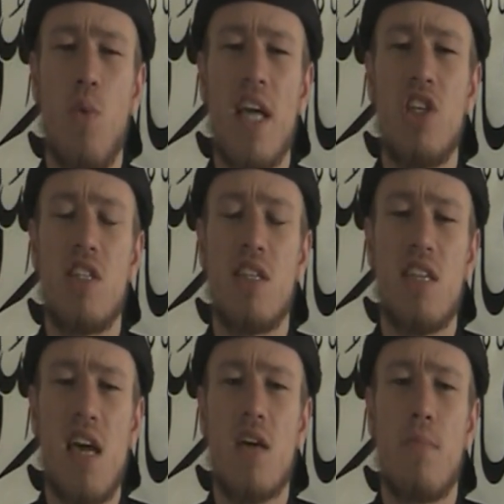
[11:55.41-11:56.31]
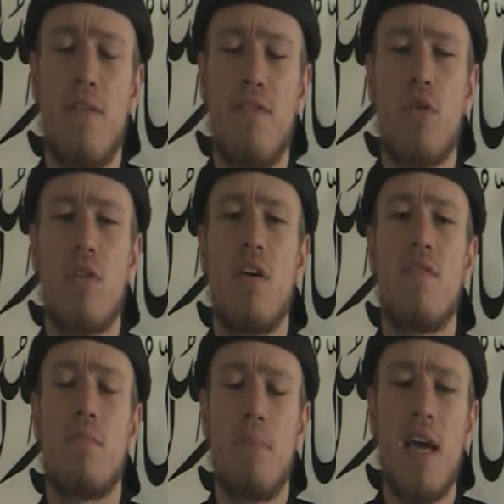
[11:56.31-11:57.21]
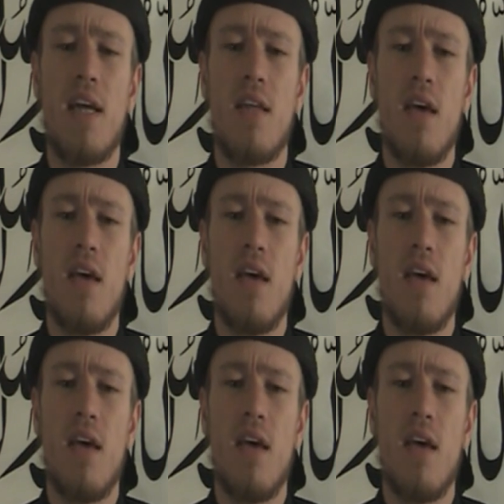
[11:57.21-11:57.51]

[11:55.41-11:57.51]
wages is taken before you're even paid.